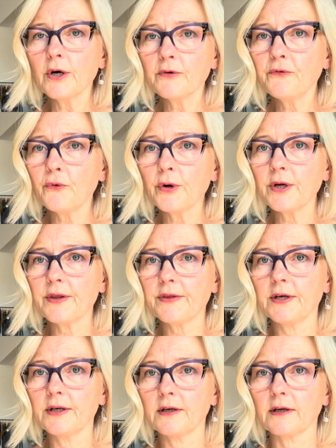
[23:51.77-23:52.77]
for
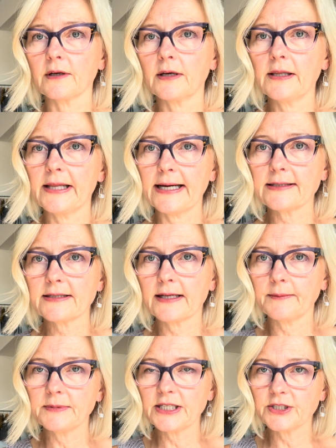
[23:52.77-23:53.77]
the class that
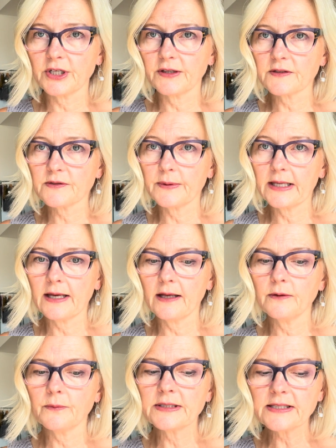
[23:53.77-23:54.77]
I'm teaching this
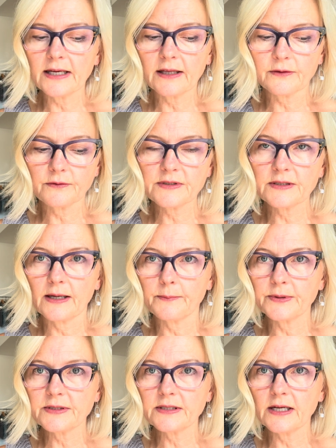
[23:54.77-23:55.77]
weekend, once I get those
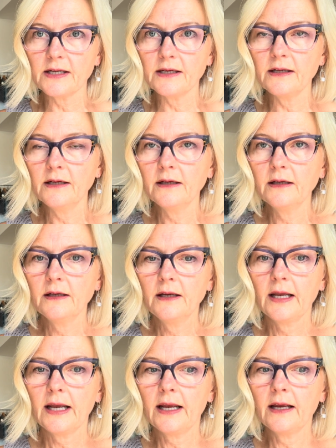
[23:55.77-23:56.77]
samples done
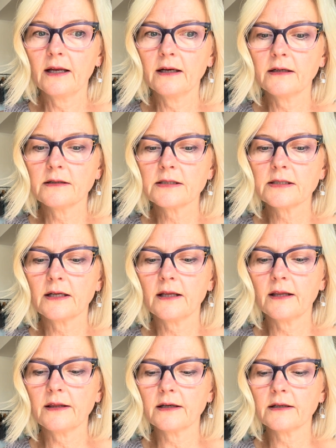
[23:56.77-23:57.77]
and
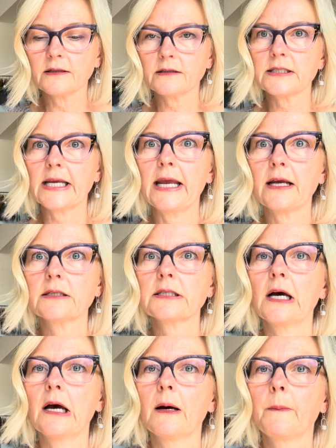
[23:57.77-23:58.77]
the tank
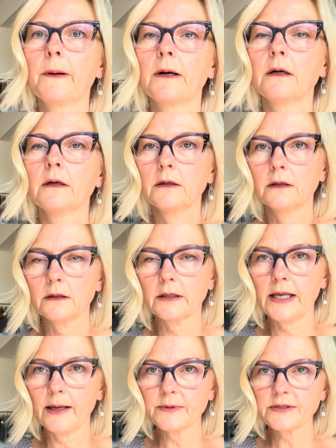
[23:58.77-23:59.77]
top, the
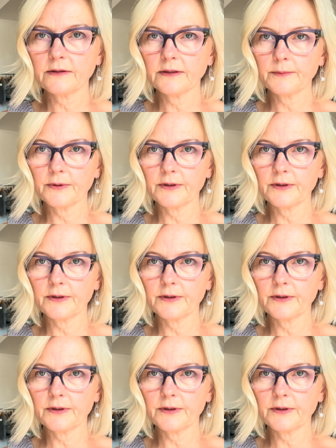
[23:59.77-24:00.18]
camisole number